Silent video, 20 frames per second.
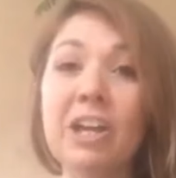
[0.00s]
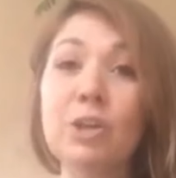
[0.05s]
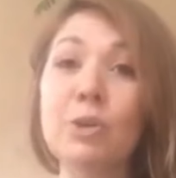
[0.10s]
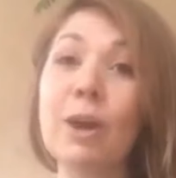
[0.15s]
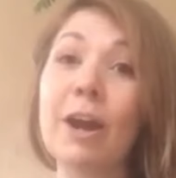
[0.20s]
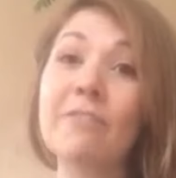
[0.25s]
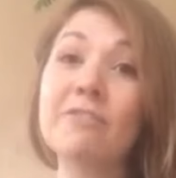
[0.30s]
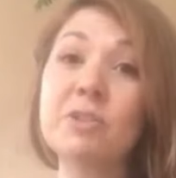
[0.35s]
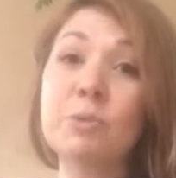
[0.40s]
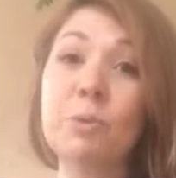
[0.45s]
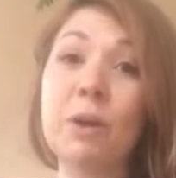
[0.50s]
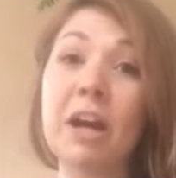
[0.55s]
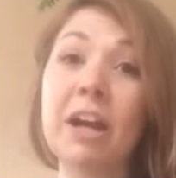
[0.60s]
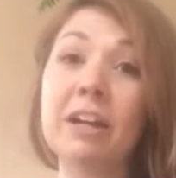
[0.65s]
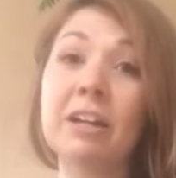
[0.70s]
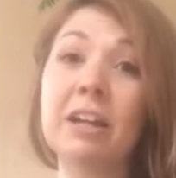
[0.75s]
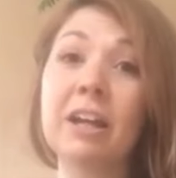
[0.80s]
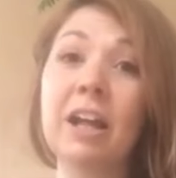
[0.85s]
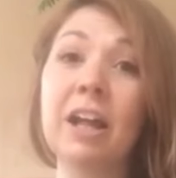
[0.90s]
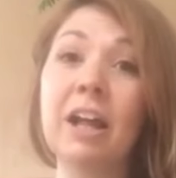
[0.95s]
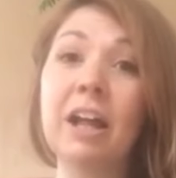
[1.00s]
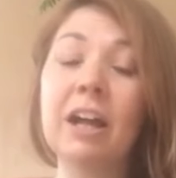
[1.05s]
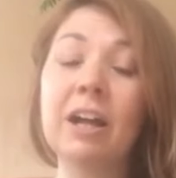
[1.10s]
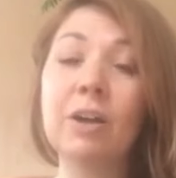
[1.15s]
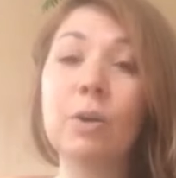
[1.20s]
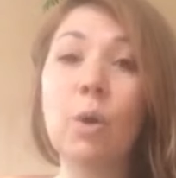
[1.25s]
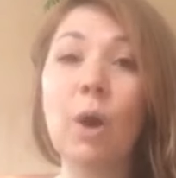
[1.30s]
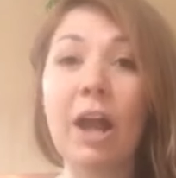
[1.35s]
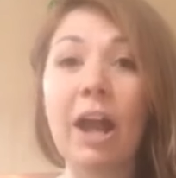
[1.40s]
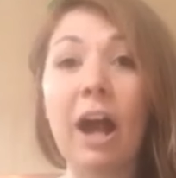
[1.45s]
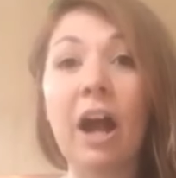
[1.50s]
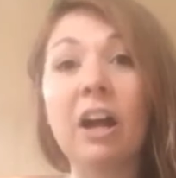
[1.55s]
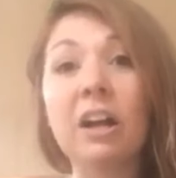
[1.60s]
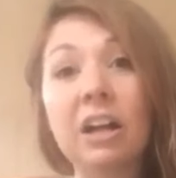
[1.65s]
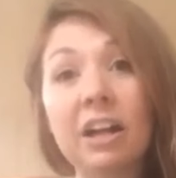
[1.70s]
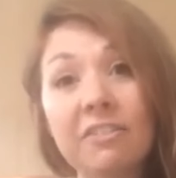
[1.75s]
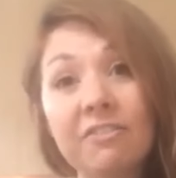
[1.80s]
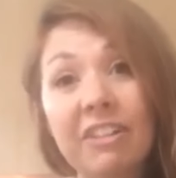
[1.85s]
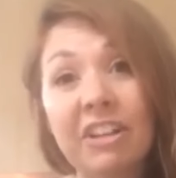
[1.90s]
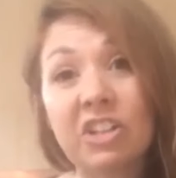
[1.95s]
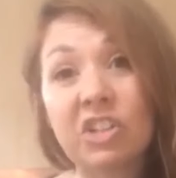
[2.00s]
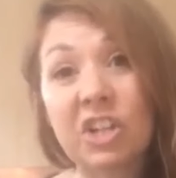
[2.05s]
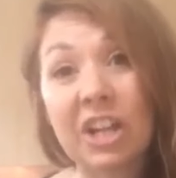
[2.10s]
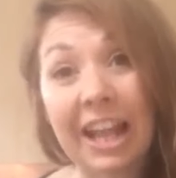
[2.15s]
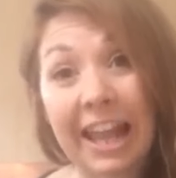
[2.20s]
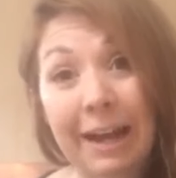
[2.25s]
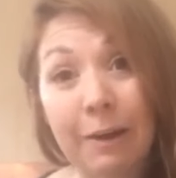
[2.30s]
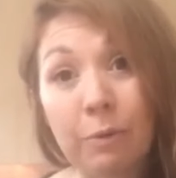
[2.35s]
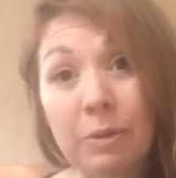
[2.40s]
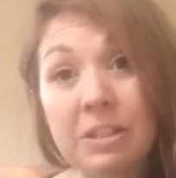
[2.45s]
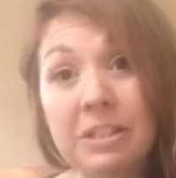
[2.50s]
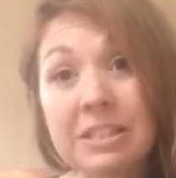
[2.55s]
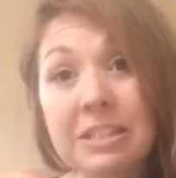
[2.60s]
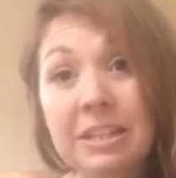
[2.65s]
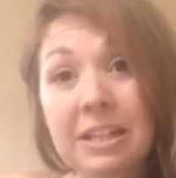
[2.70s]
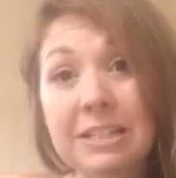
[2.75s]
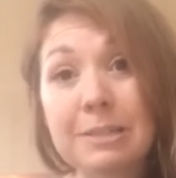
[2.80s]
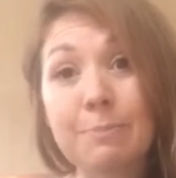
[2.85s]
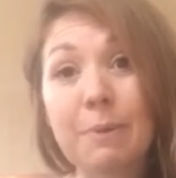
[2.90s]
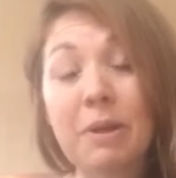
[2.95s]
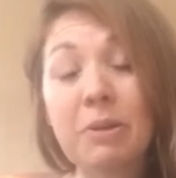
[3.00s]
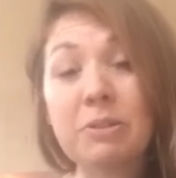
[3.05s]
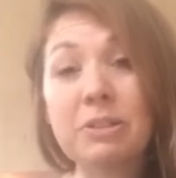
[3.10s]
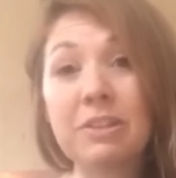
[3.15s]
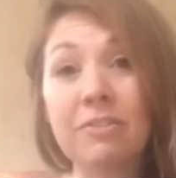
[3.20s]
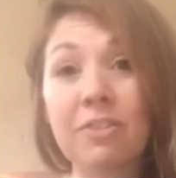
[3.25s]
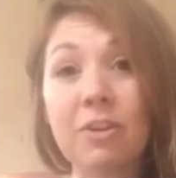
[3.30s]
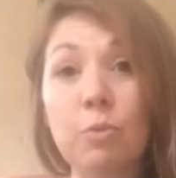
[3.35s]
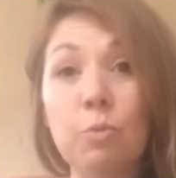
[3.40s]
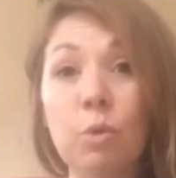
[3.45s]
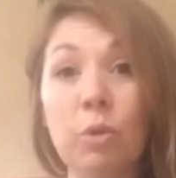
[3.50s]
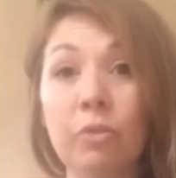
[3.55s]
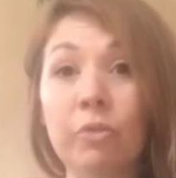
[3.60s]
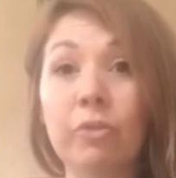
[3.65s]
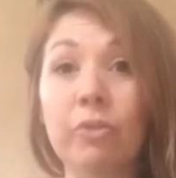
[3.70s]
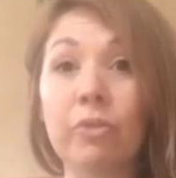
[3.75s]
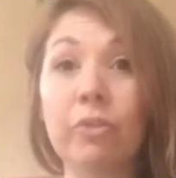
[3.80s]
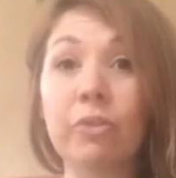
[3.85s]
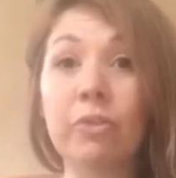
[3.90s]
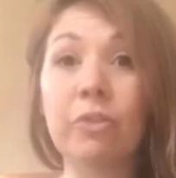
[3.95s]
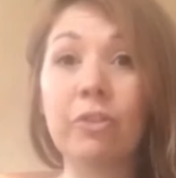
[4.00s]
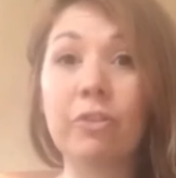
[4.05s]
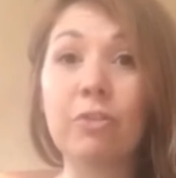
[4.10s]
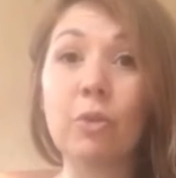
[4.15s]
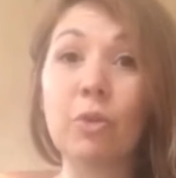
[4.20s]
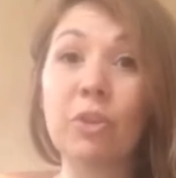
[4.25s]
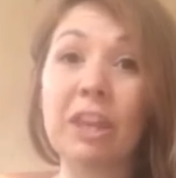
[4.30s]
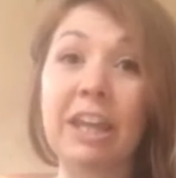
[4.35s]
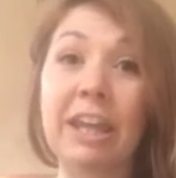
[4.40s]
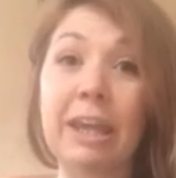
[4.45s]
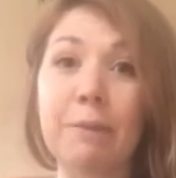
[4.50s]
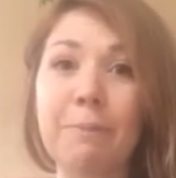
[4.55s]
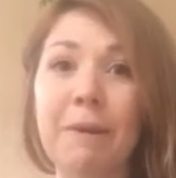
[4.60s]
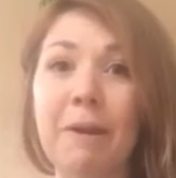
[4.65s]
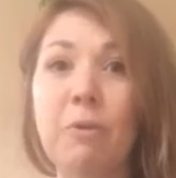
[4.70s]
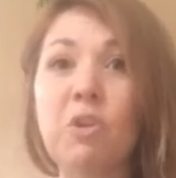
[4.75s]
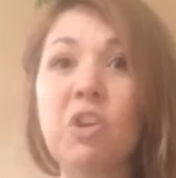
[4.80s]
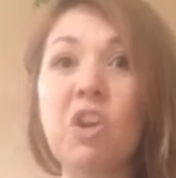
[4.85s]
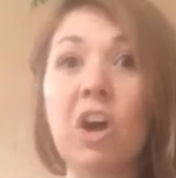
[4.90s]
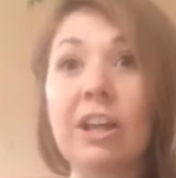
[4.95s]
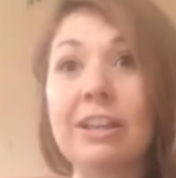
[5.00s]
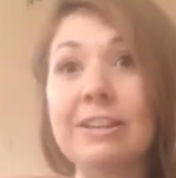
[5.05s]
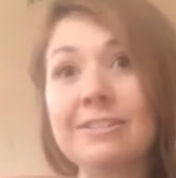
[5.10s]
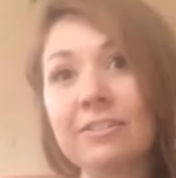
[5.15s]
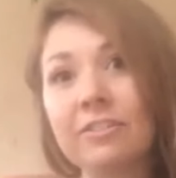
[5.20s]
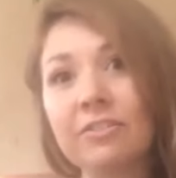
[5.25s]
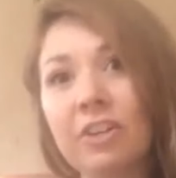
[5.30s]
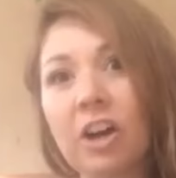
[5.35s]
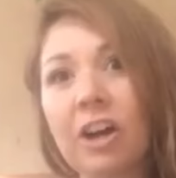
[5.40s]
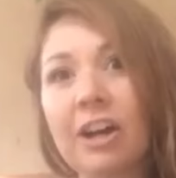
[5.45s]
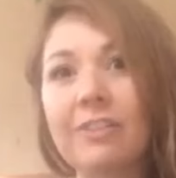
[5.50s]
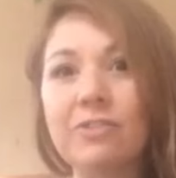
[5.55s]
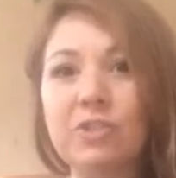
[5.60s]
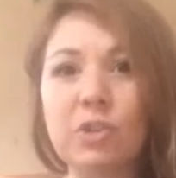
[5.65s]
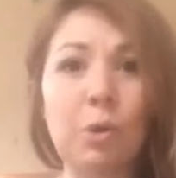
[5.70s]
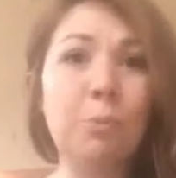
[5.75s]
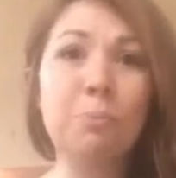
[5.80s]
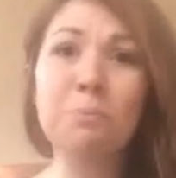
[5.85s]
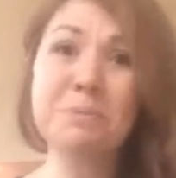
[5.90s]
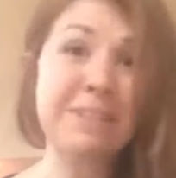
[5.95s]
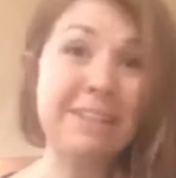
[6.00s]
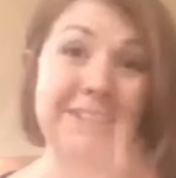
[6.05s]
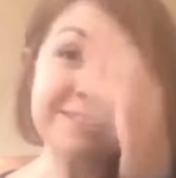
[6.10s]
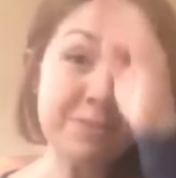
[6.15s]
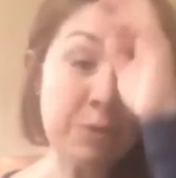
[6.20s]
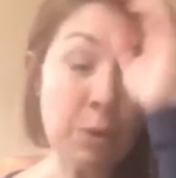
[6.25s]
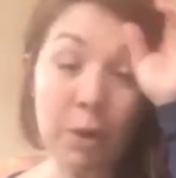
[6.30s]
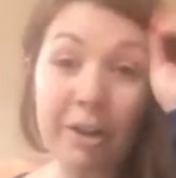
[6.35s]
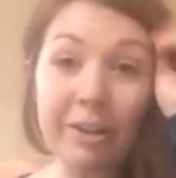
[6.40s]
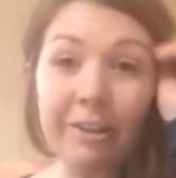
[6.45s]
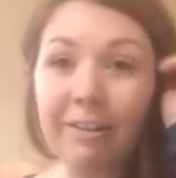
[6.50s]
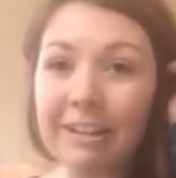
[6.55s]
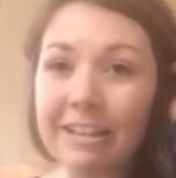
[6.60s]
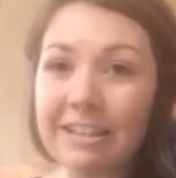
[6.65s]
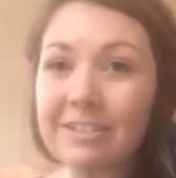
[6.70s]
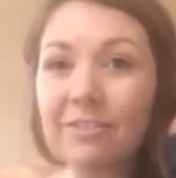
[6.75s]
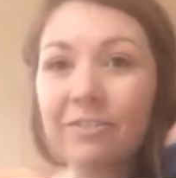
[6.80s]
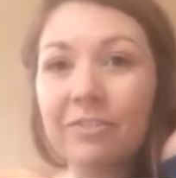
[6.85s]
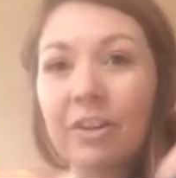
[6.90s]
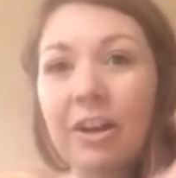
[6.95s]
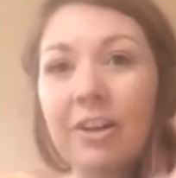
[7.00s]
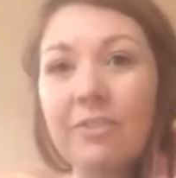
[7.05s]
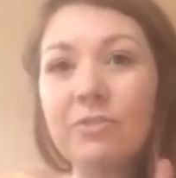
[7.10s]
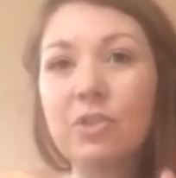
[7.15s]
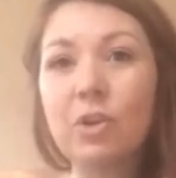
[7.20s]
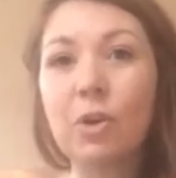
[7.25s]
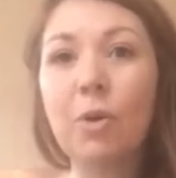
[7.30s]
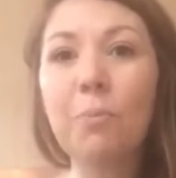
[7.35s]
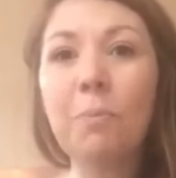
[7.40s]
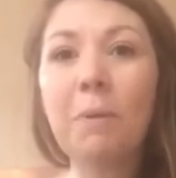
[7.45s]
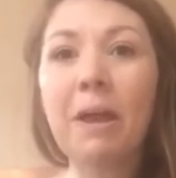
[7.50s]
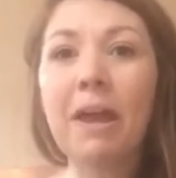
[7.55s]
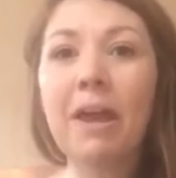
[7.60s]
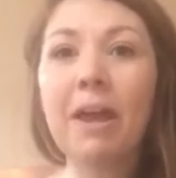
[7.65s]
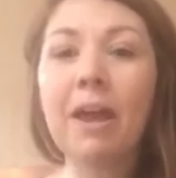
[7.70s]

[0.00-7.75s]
You have to work quite unconventional hours, I suppose. If you're thinking about 9-to-5 jobs, it's not a 9-to-5 job.